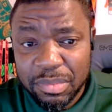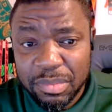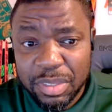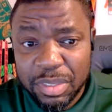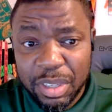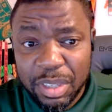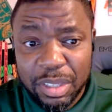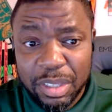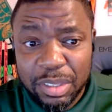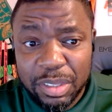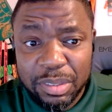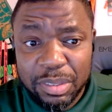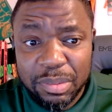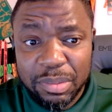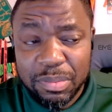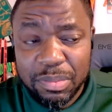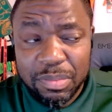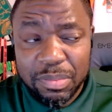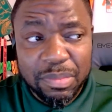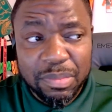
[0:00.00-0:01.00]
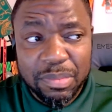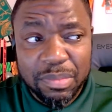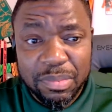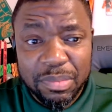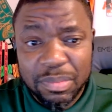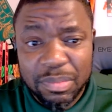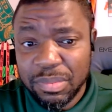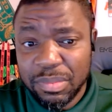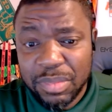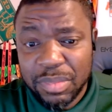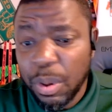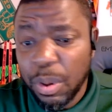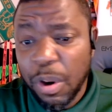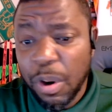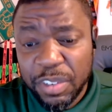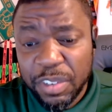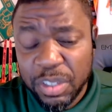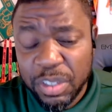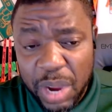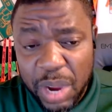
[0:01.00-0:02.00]
So they were
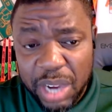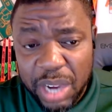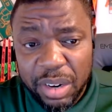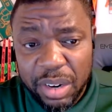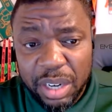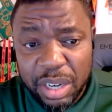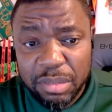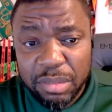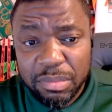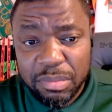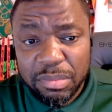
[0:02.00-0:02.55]
over the SWAC, right?